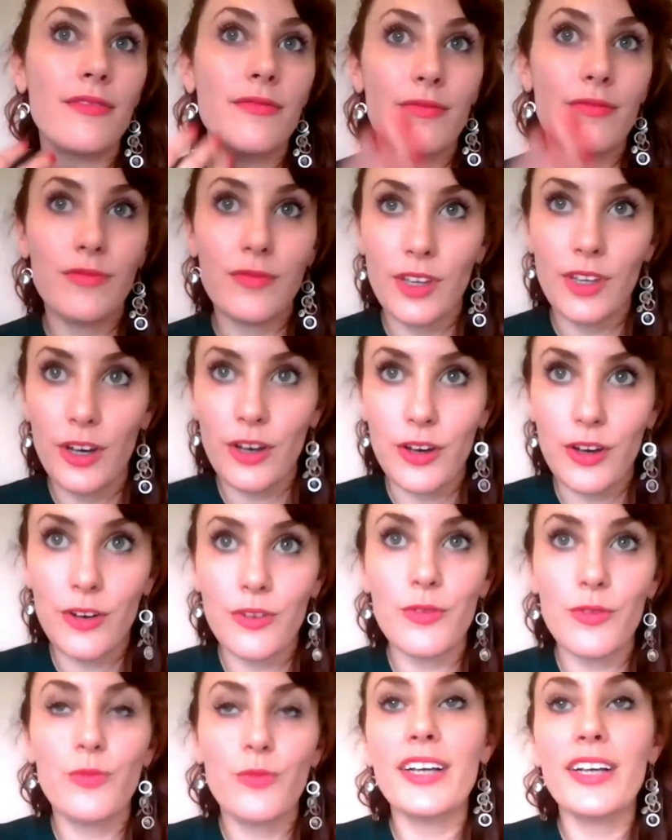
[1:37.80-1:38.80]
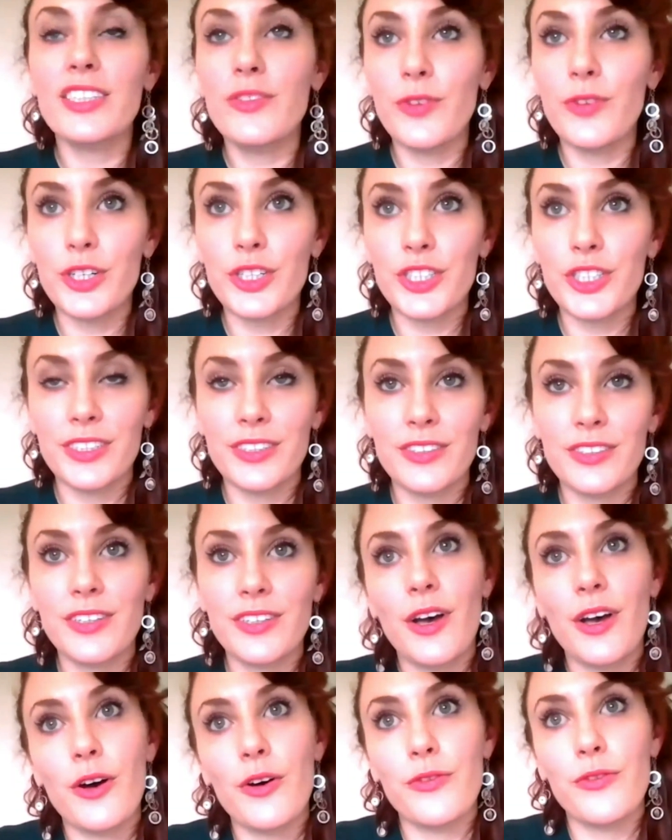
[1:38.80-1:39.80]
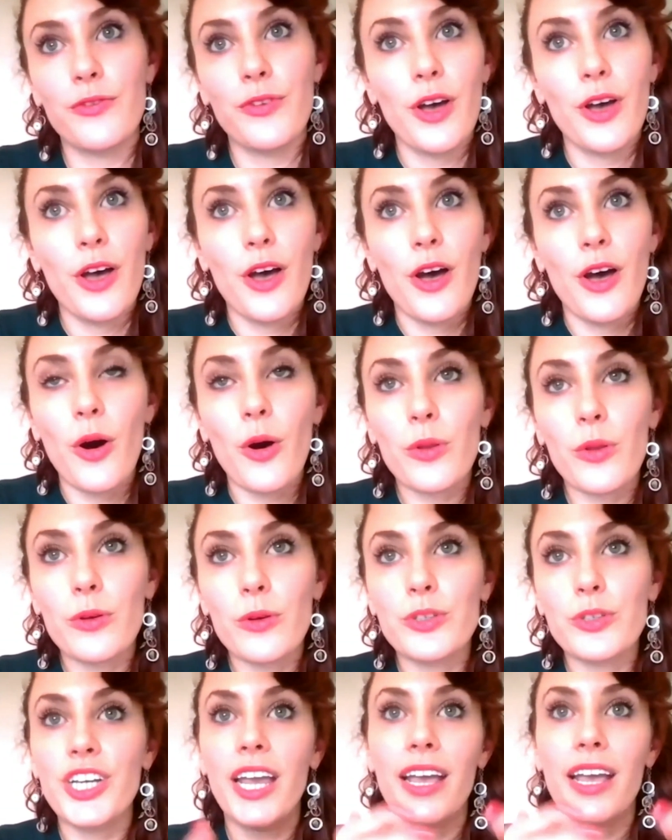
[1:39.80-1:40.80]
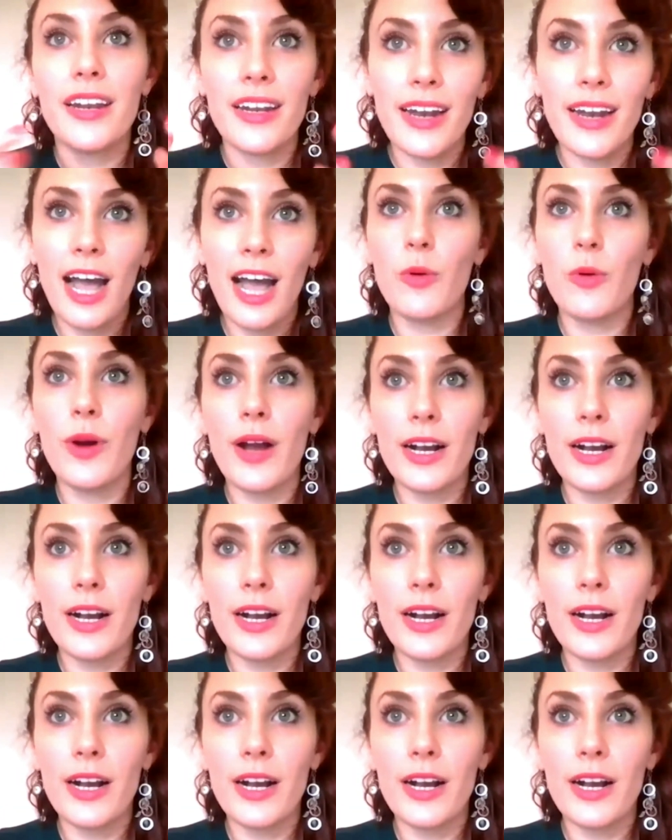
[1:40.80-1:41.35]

the Rust versions of Holochain and how we're